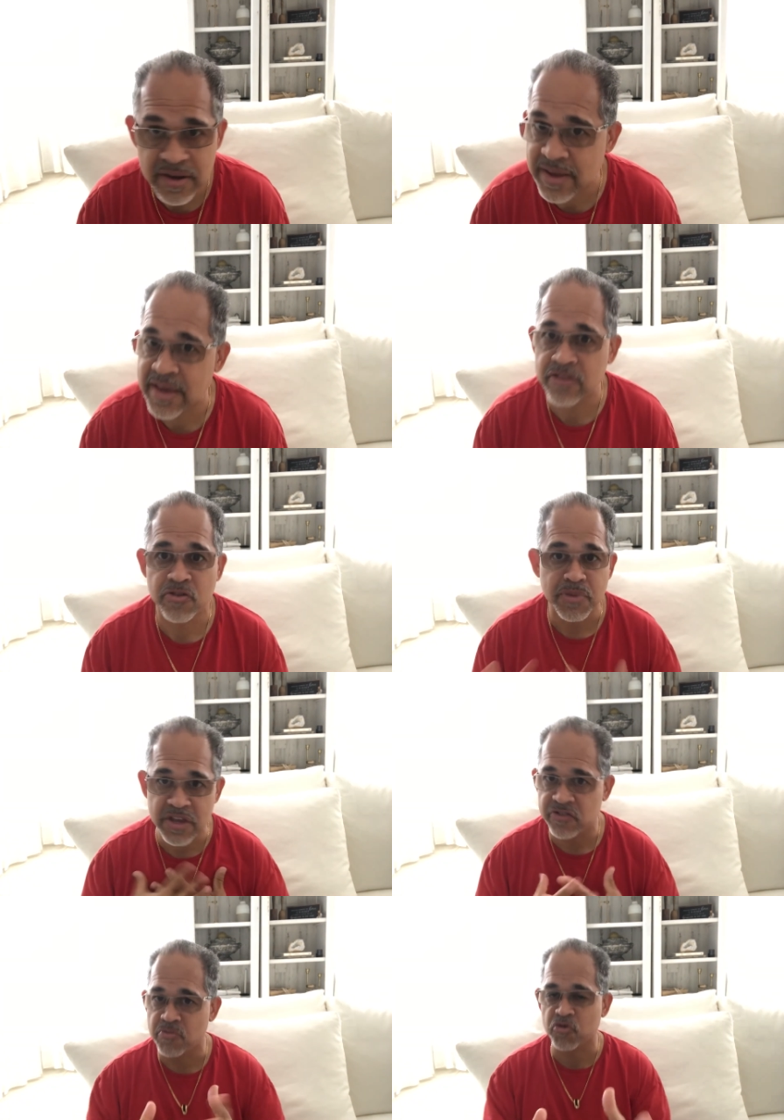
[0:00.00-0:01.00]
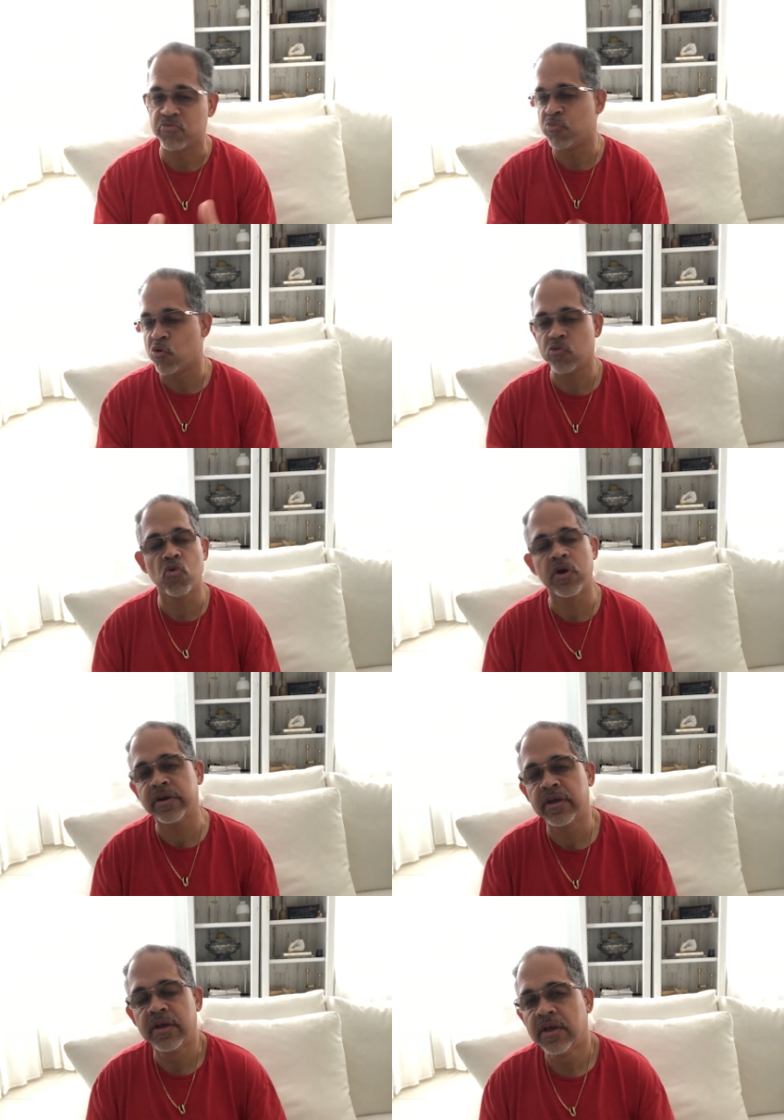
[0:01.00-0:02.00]
Again, to me, it's the most important one.
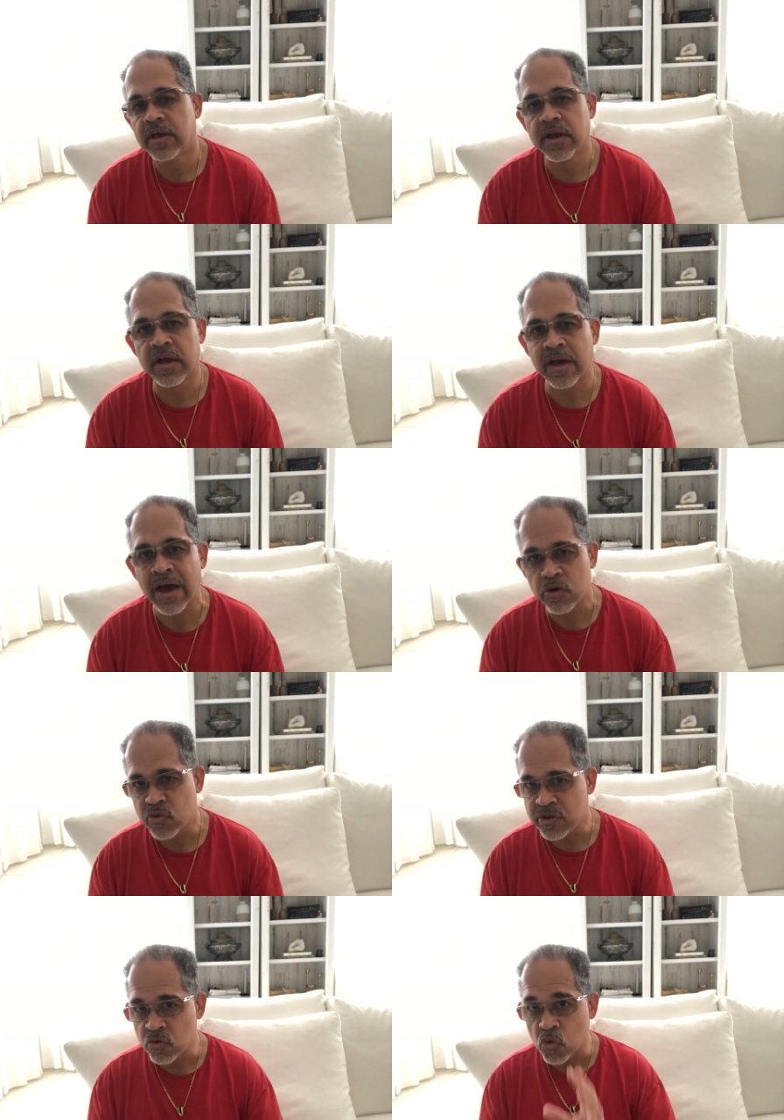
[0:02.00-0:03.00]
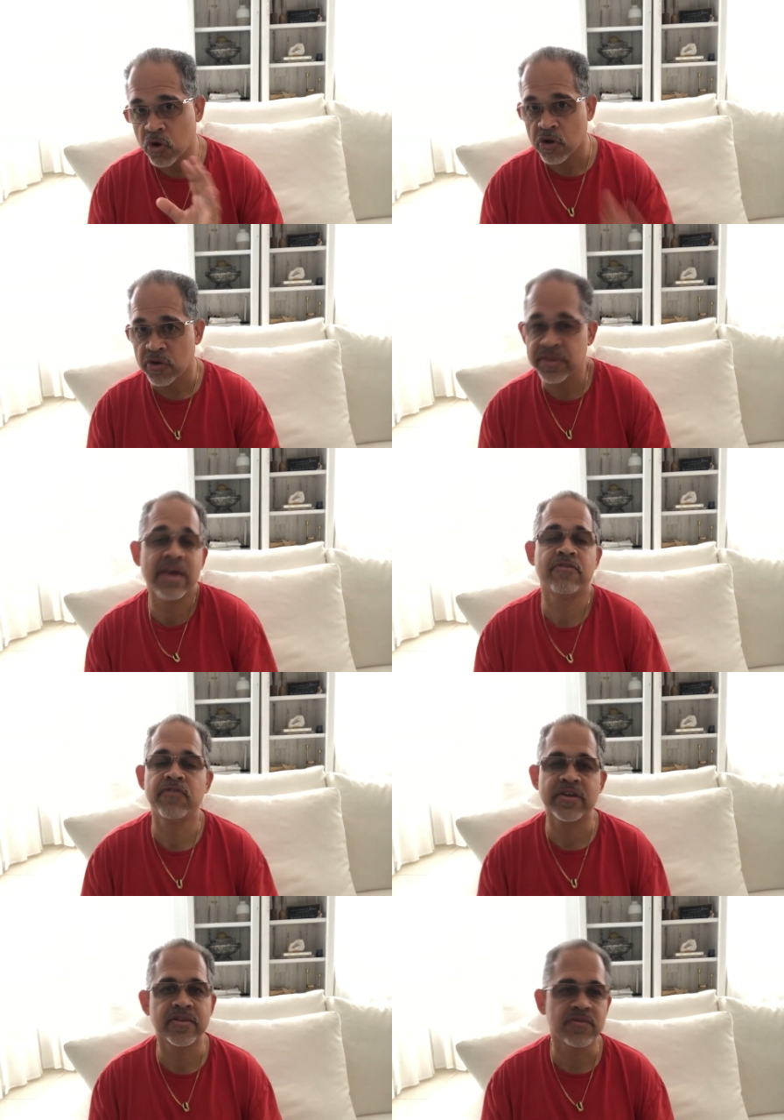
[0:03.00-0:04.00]
How do we work on that
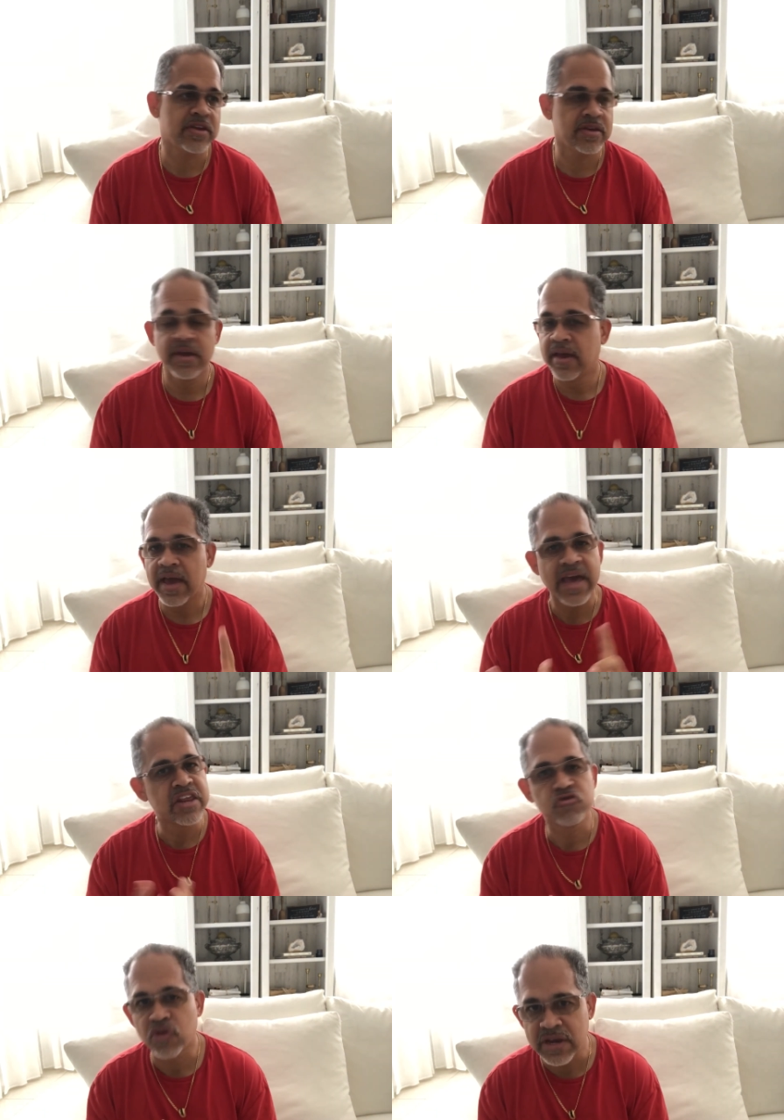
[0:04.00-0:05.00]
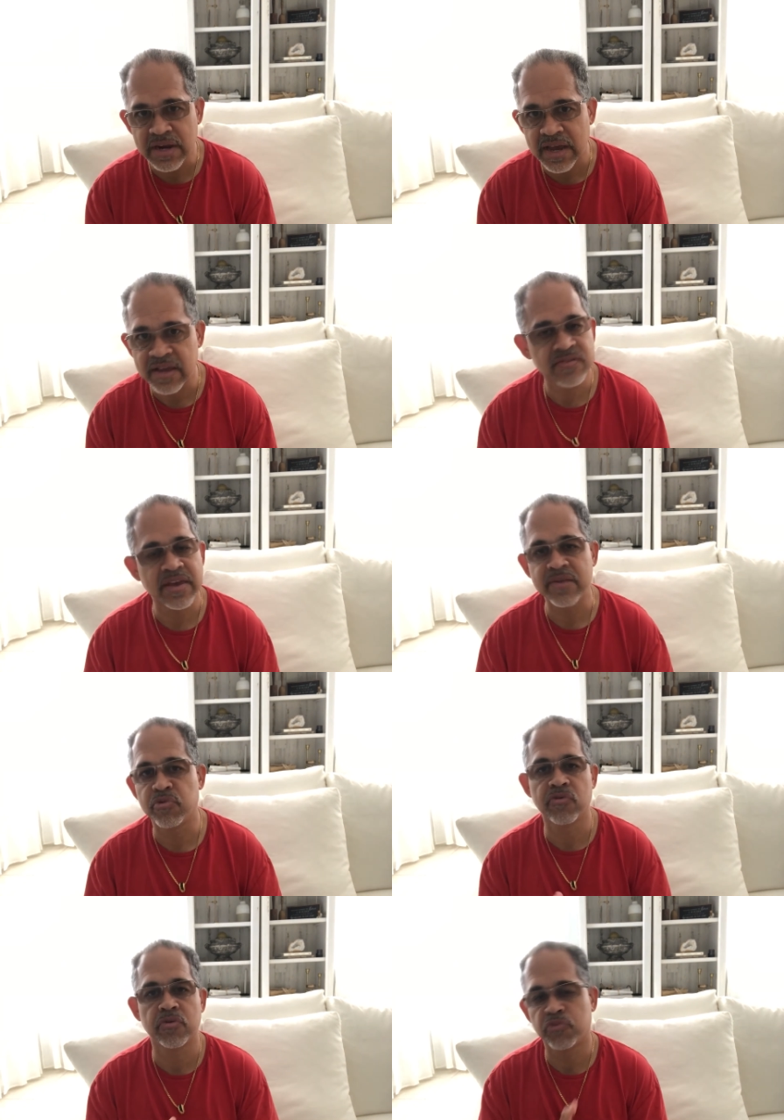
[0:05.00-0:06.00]
effectively? Adding trade lines, adding
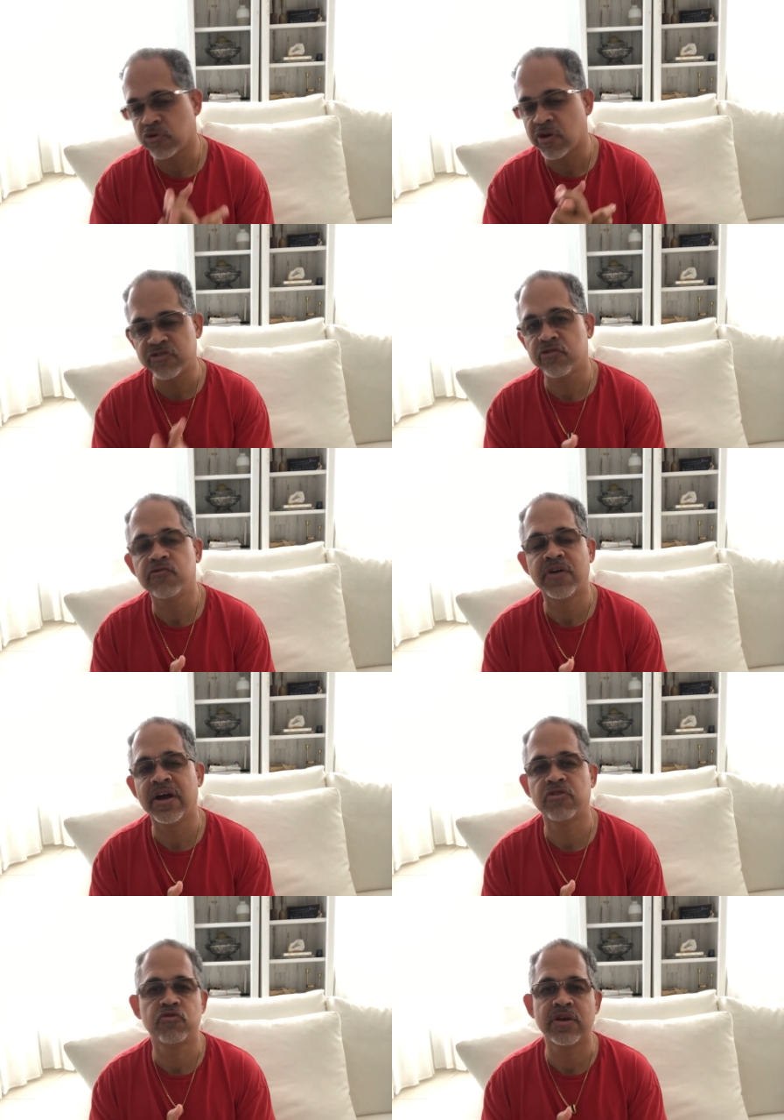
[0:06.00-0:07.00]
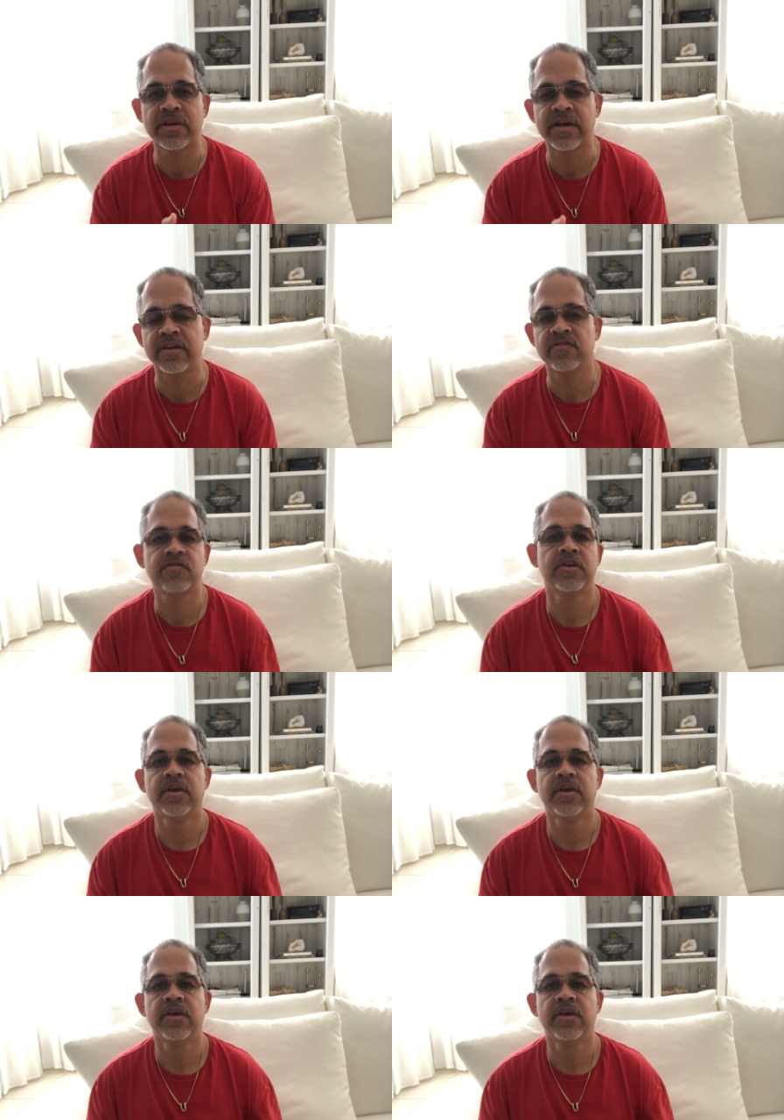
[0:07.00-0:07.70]
progressional file trade lines.